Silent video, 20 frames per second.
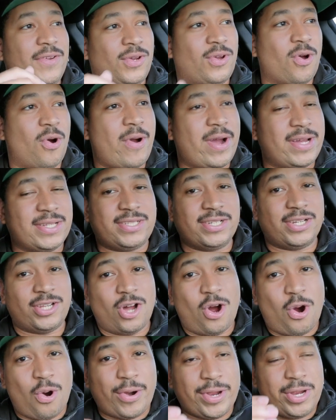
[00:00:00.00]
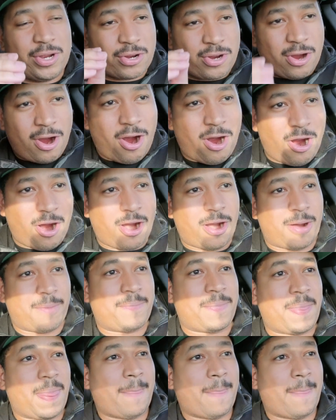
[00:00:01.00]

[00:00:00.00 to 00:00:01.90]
you're going to lower your car,